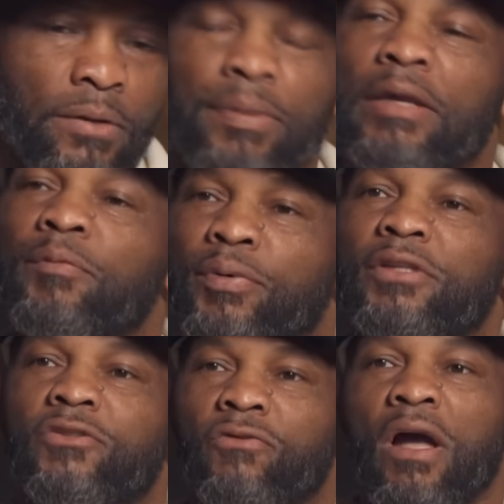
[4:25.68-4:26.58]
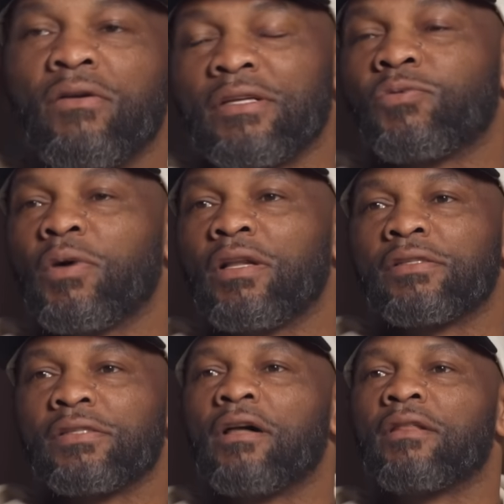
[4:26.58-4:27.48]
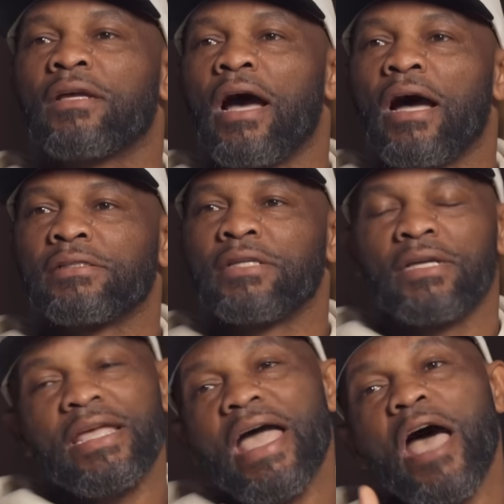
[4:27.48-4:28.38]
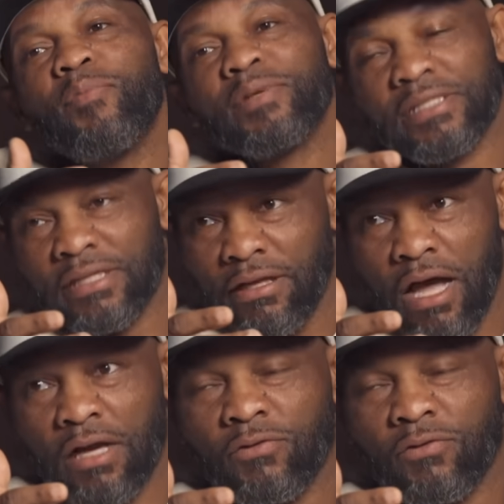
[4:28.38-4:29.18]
being pushed around as well as other guys. It happens in the locker